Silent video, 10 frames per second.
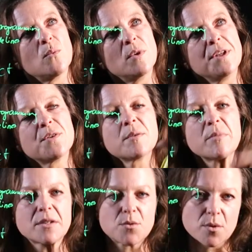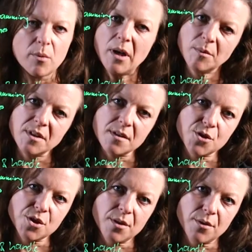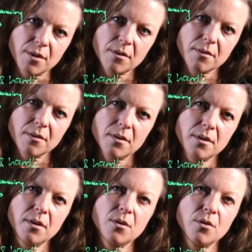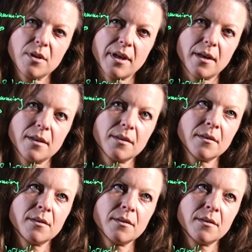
when you think back to requirements engineering, then you know that